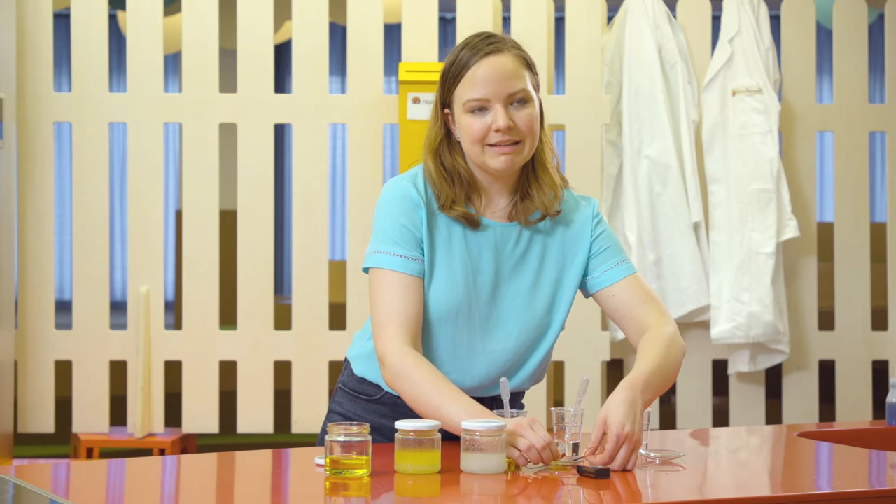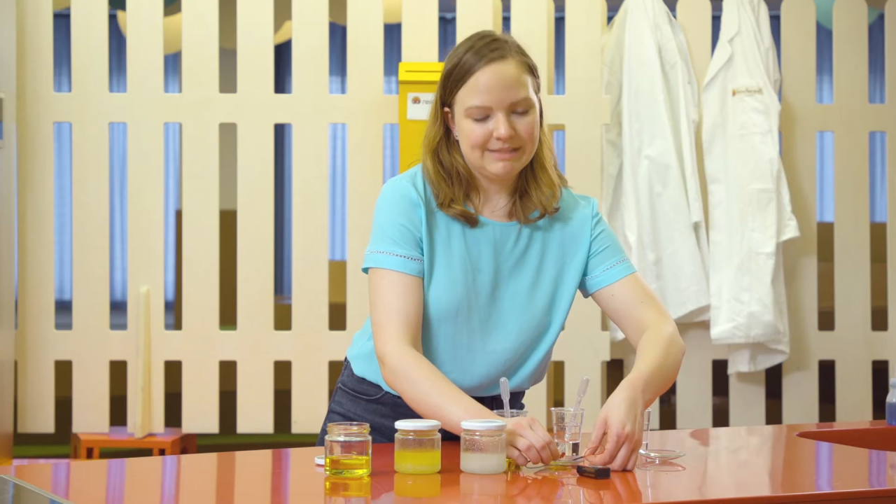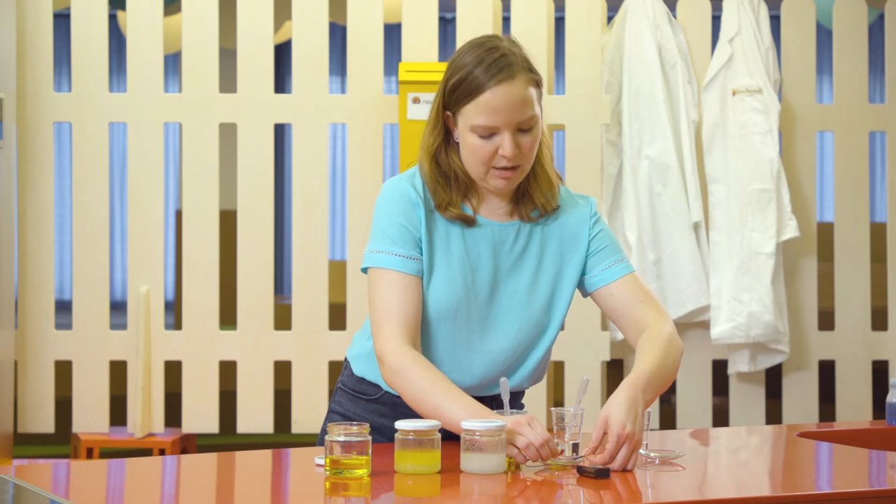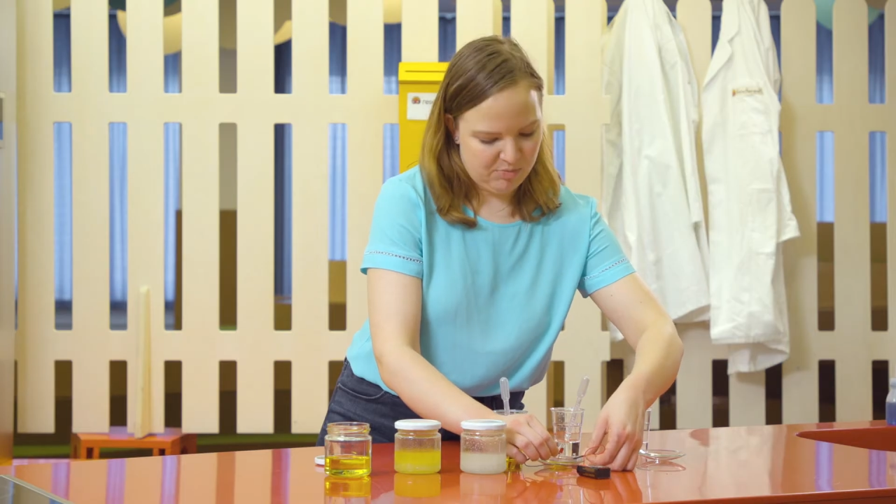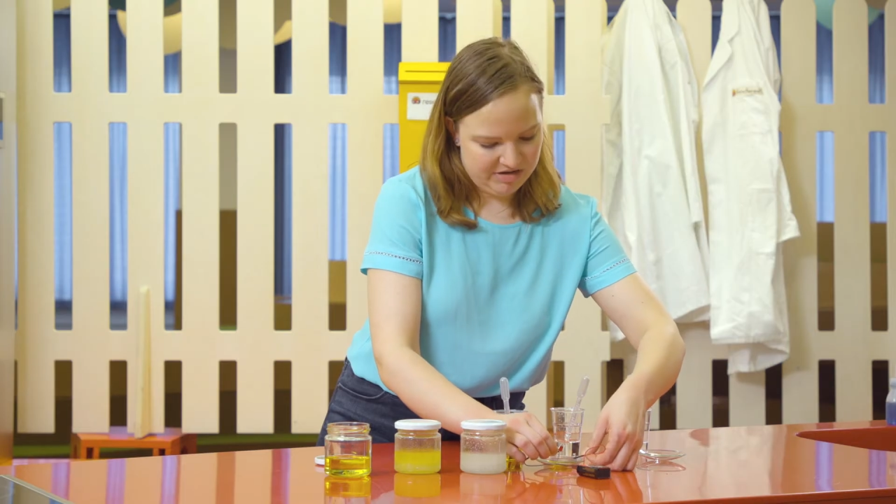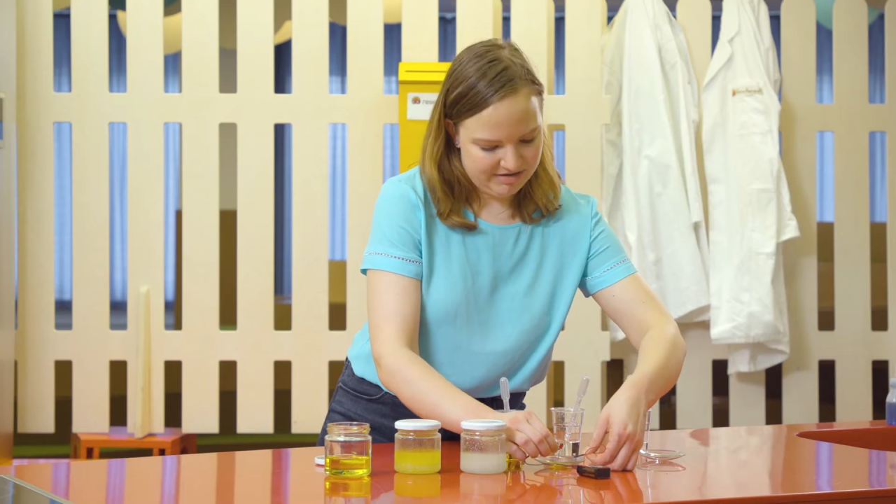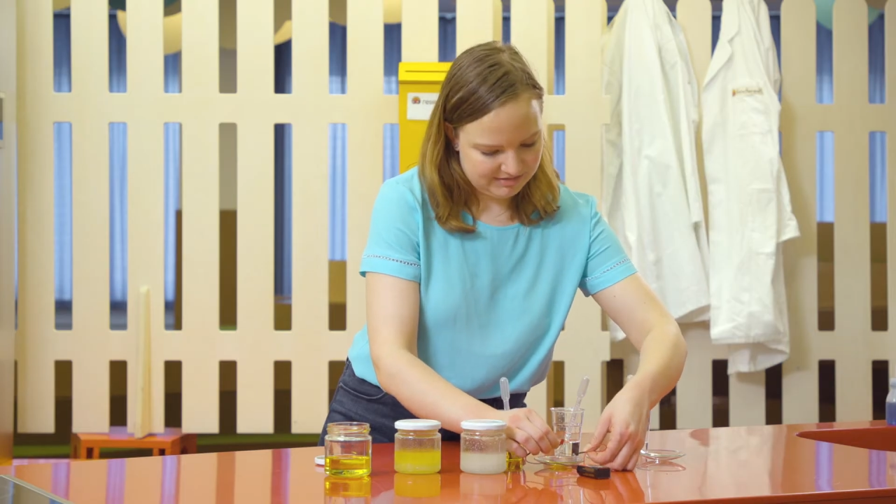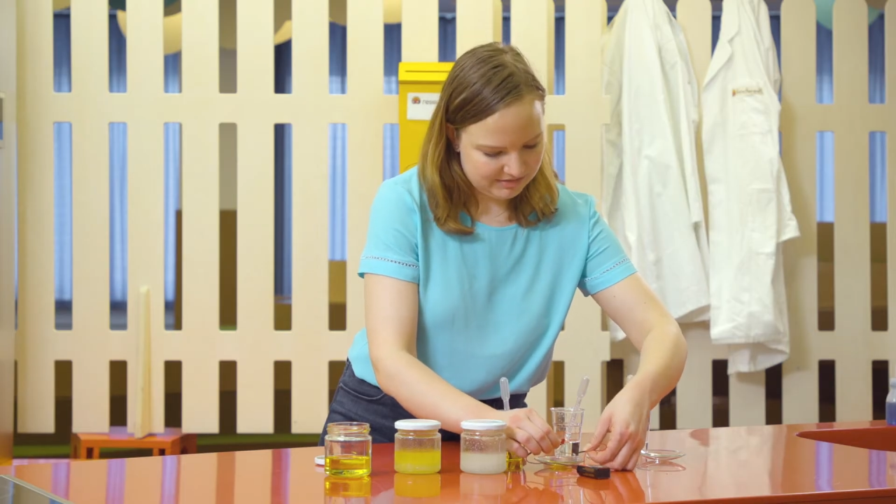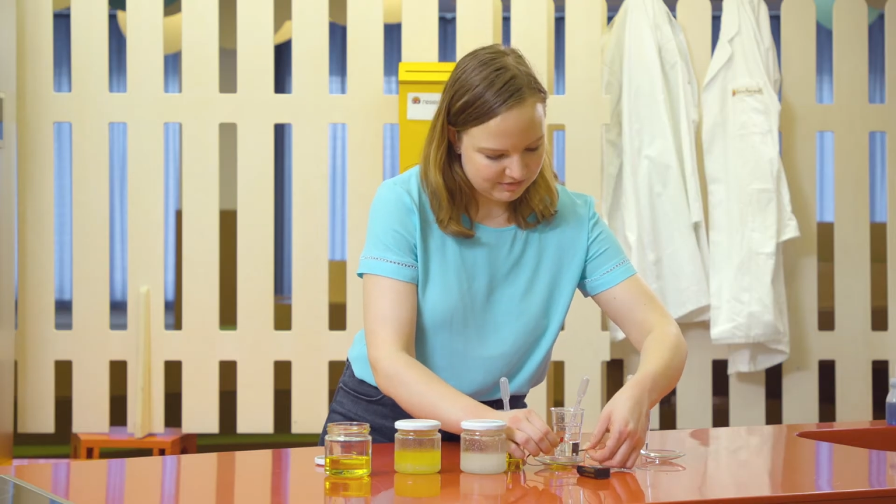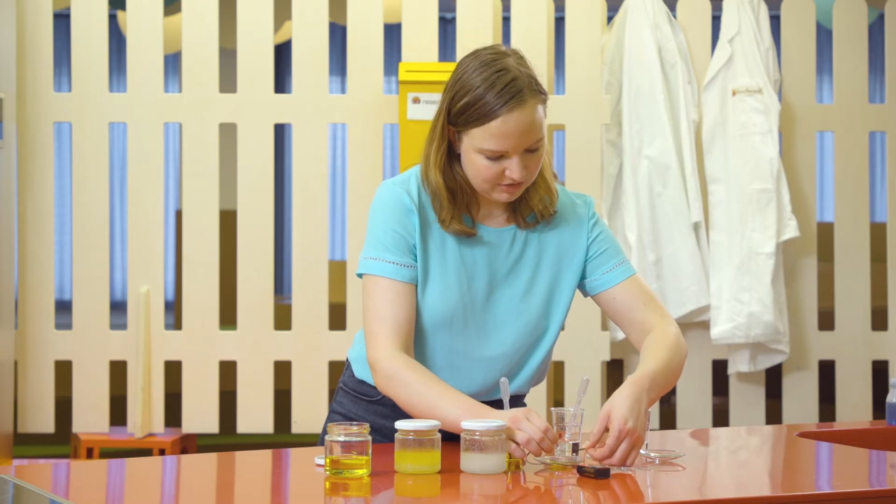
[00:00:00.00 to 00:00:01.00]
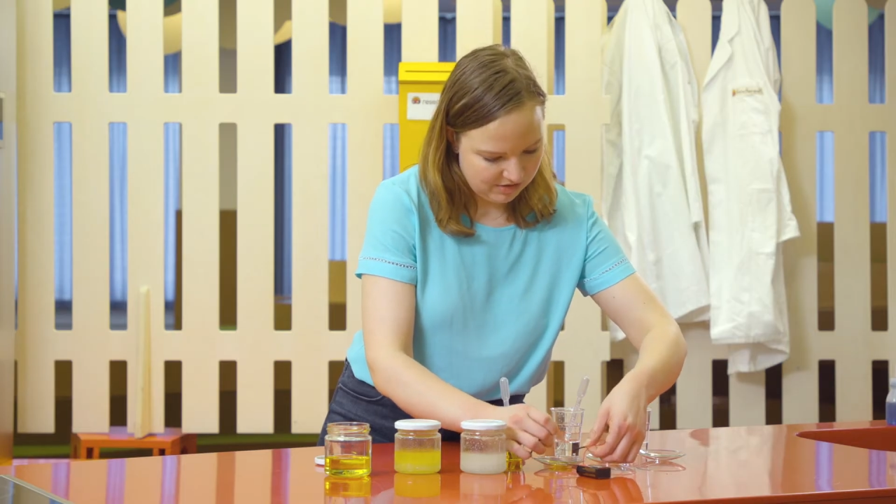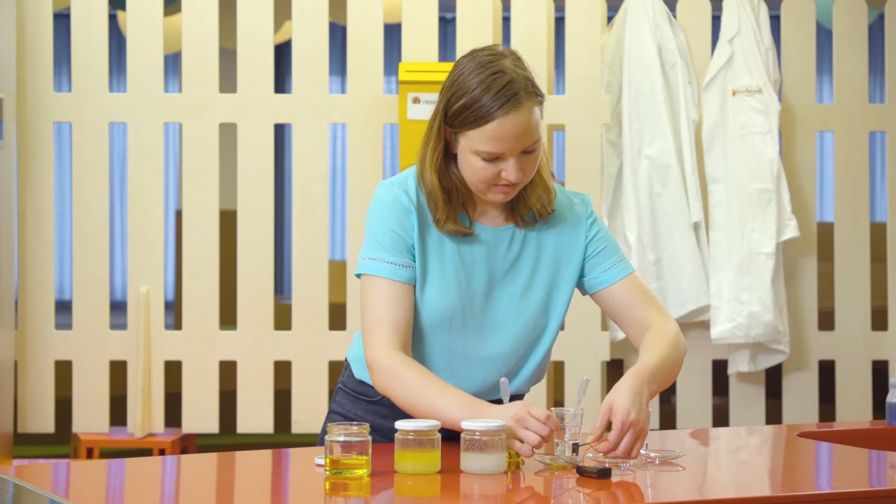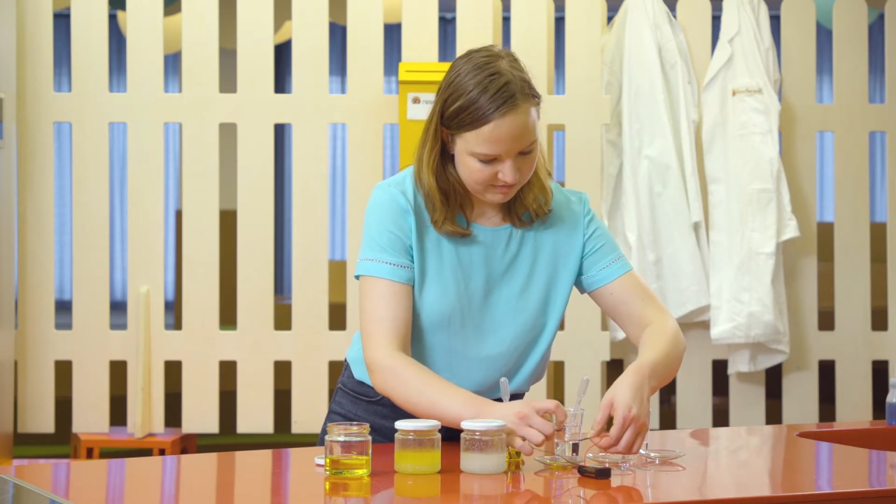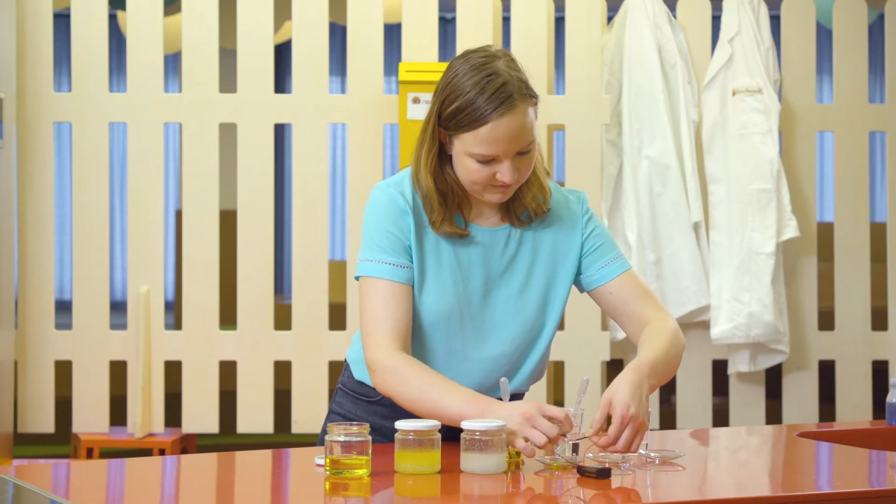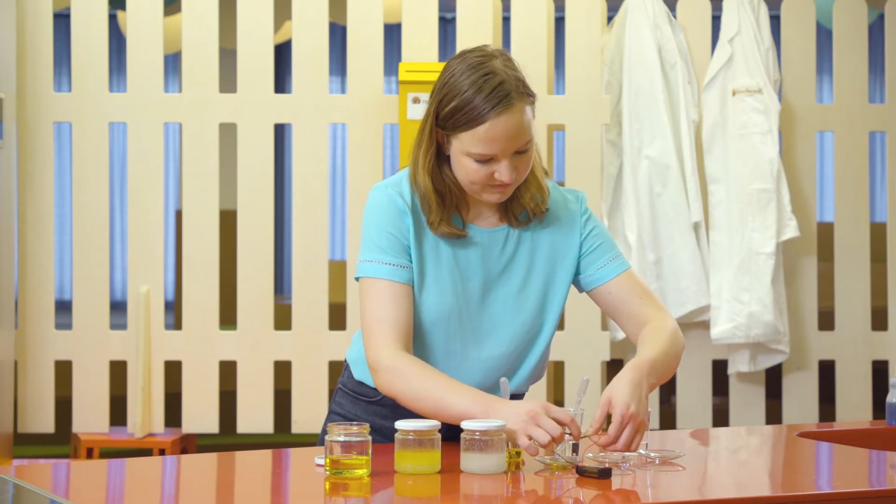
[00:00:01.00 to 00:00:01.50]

is happening. So